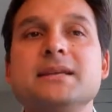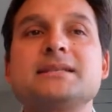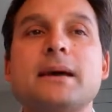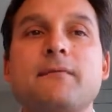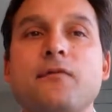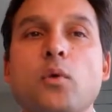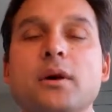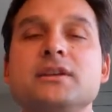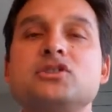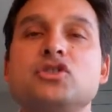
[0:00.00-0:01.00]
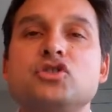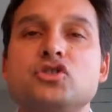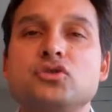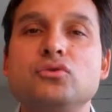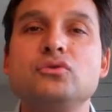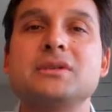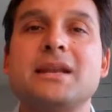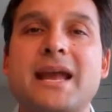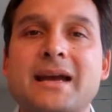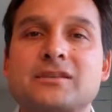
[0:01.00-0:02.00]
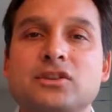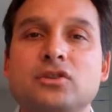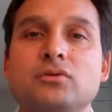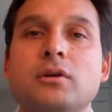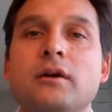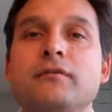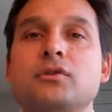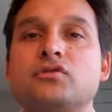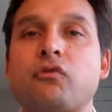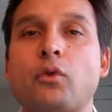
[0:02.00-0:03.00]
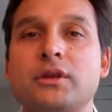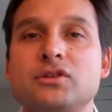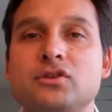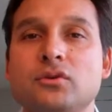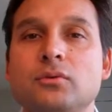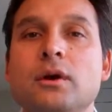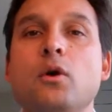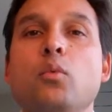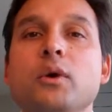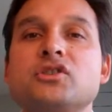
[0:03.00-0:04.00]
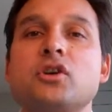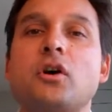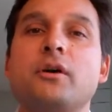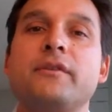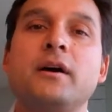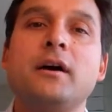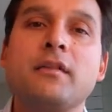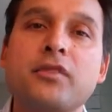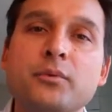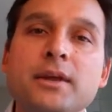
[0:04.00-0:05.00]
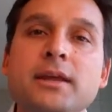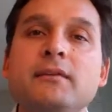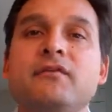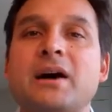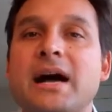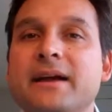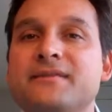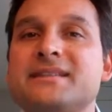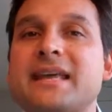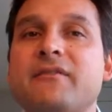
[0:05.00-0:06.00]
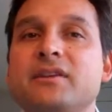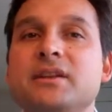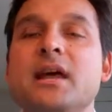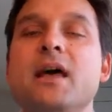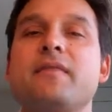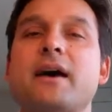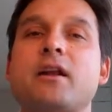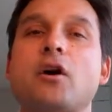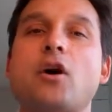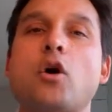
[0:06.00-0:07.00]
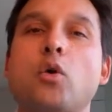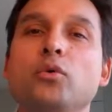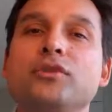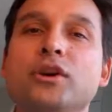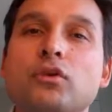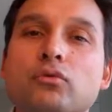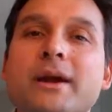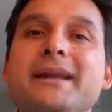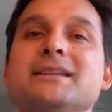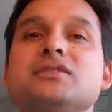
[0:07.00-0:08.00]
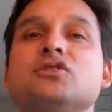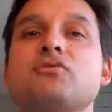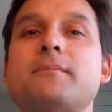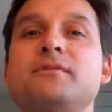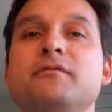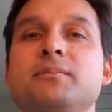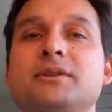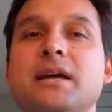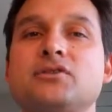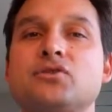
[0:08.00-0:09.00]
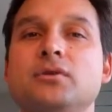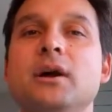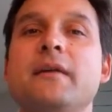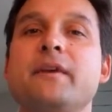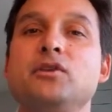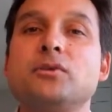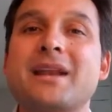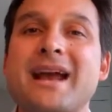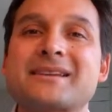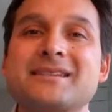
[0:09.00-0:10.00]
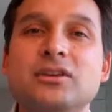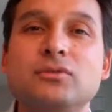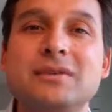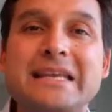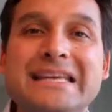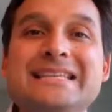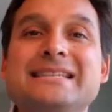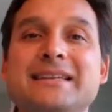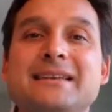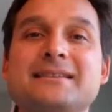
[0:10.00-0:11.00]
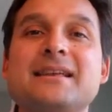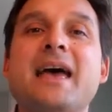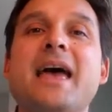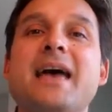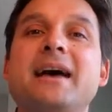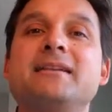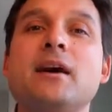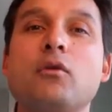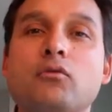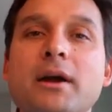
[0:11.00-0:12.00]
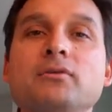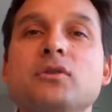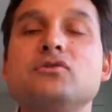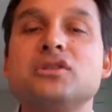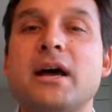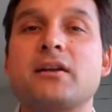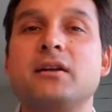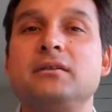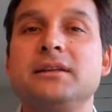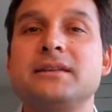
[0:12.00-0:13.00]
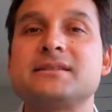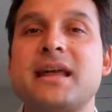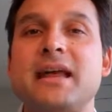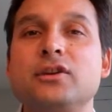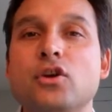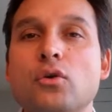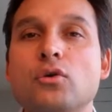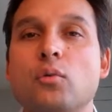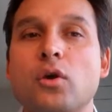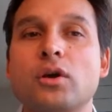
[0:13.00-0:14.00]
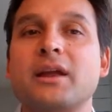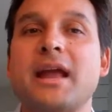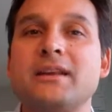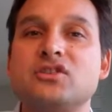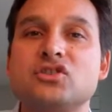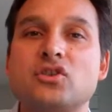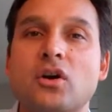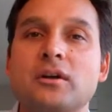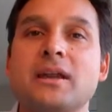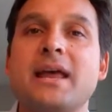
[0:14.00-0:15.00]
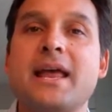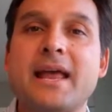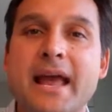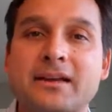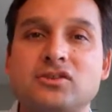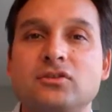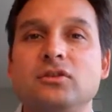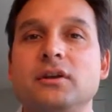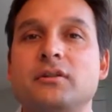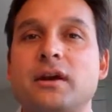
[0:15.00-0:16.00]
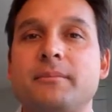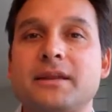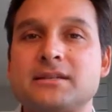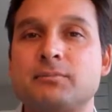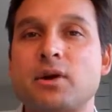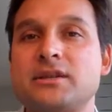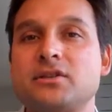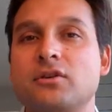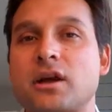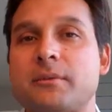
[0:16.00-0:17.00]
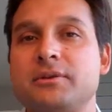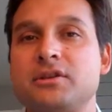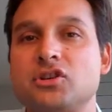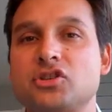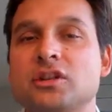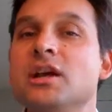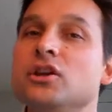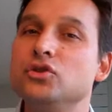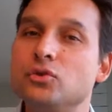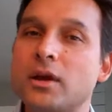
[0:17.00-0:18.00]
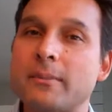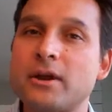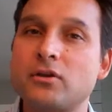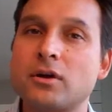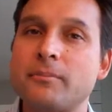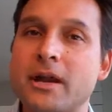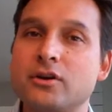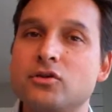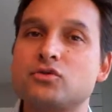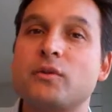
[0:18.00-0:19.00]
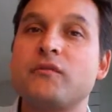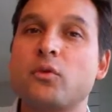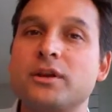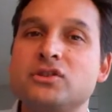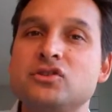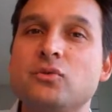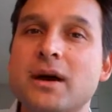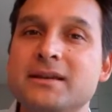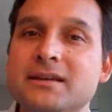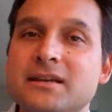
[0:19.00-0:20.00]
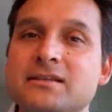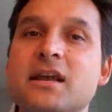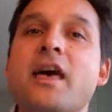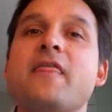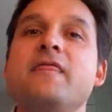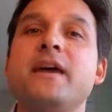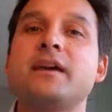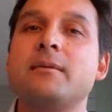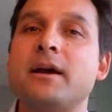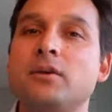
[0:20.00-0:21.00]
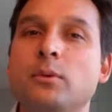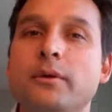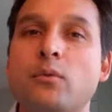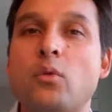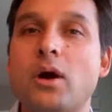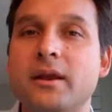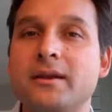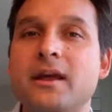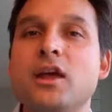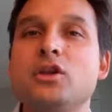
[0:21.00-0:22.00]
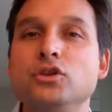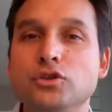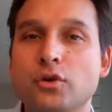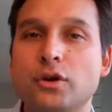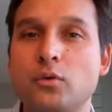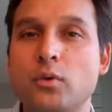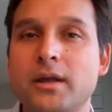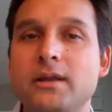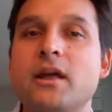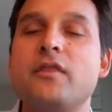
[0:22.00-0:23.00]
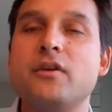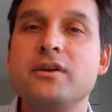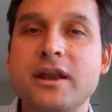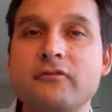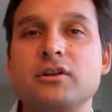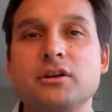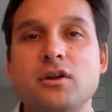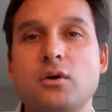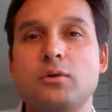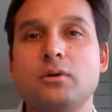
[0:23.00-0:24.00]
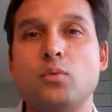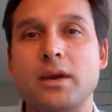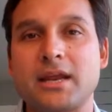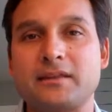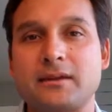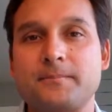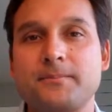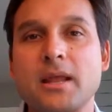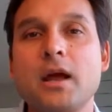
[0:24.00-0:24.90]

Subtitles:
Step 4 is to choose and execute of those 42. Which are the 3, 5, 7 that hold the greatest disruptive potential, that you can execute the easiest, and write those down on a list and go to work and start executing them and surprising your competition. You come at your competitors with 42 ideas, they come at you with one, you're going to win. They're never going to know what hit them.